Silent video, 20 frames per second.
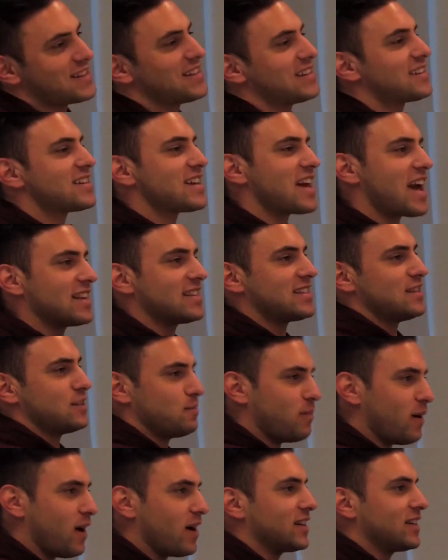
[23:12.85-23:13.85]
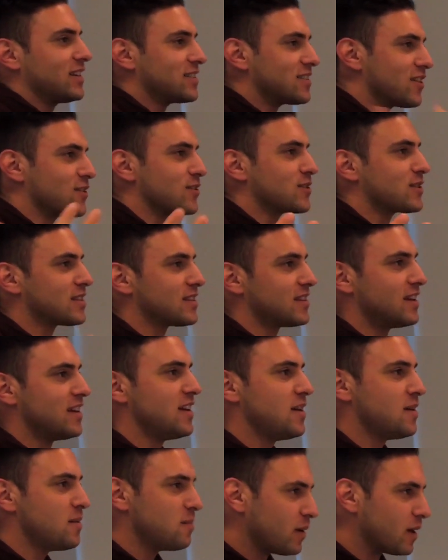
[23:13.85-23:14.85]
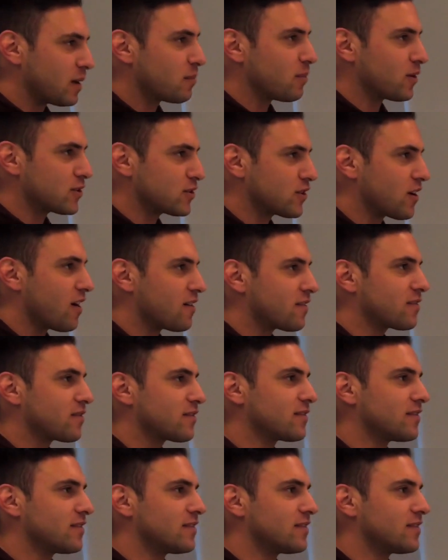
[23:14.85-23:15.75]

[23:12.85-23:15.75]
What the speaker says: basically as his body starts being burnt off.